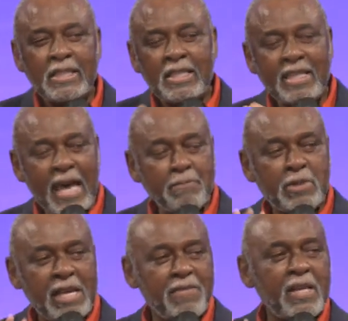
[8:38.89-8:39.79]
the
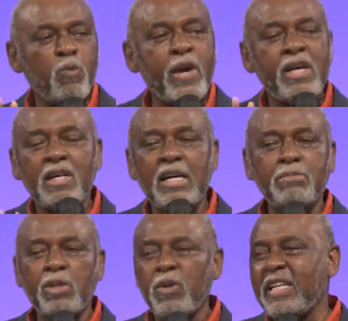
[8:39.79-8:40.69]
captivity will
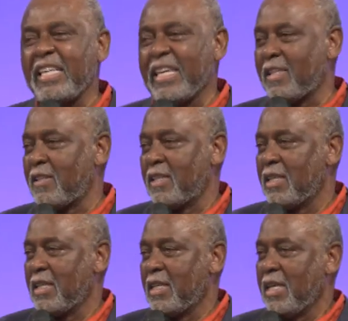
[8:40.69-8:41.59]
come to an end.
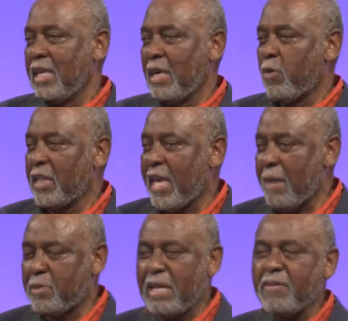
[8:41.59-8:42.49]
And when the
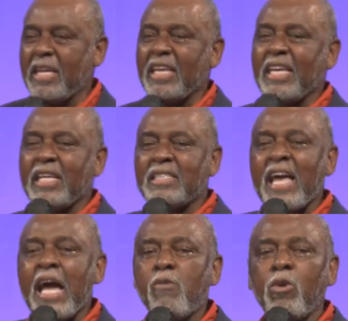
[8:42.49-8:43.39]
captivity ends,
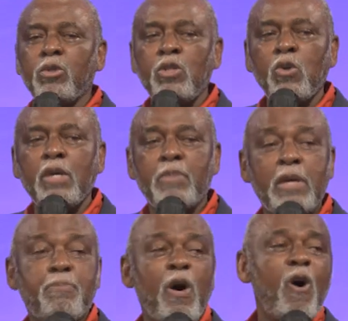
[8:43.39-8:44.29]
I want you to
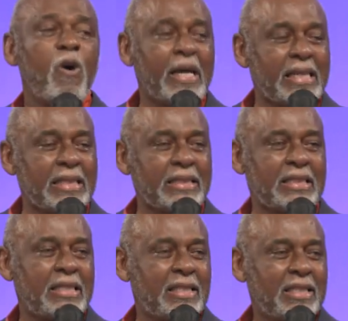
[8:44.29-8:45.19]
be
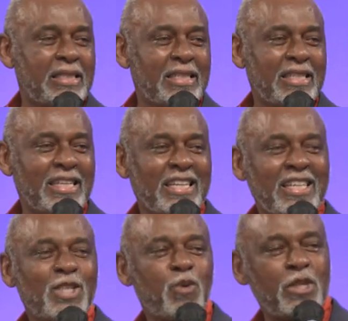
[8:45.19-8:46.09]
poised
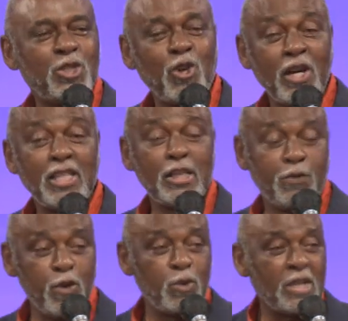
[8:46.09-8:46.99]
to enjoy this
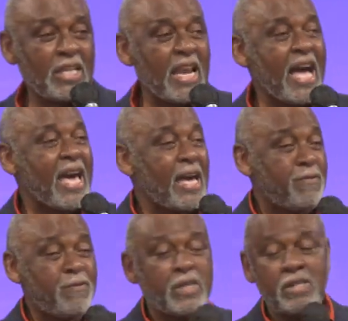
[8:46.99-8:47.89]
future that I have
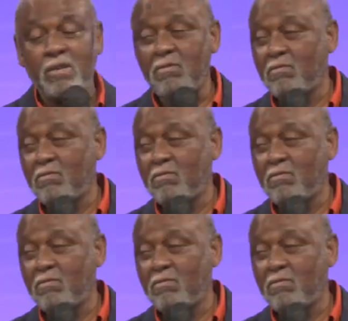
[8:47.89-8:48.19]
for you.